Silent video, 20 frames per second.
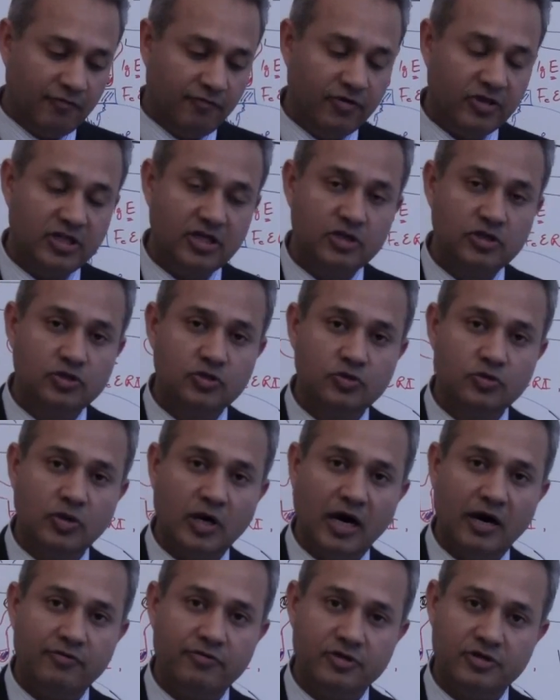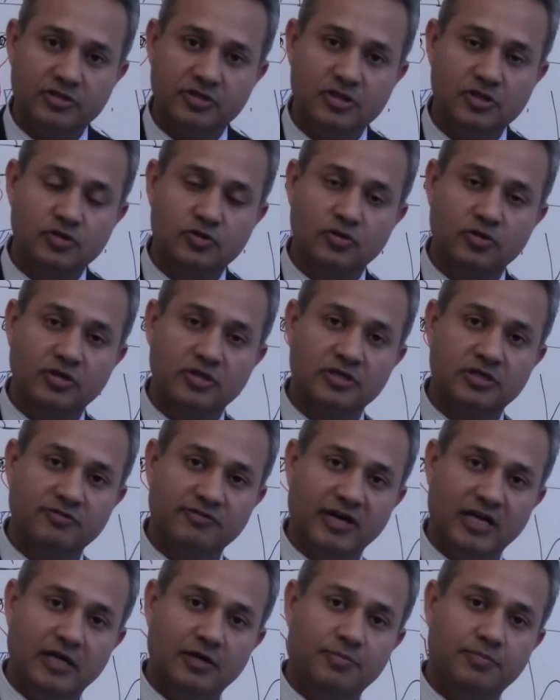within two hours he's going to
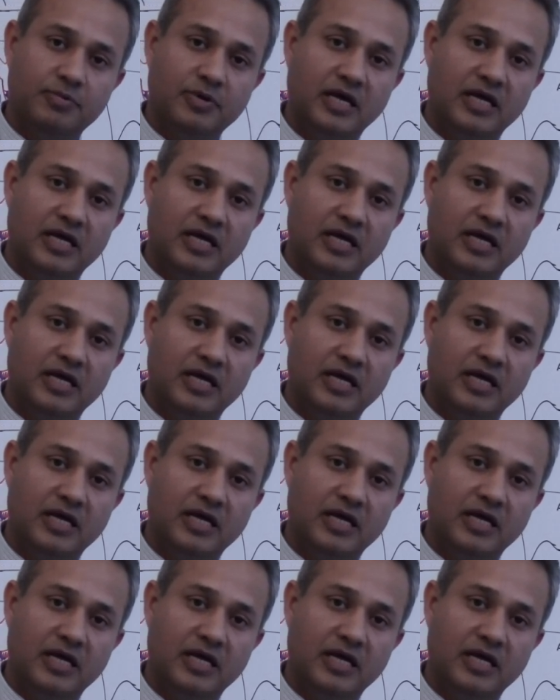develop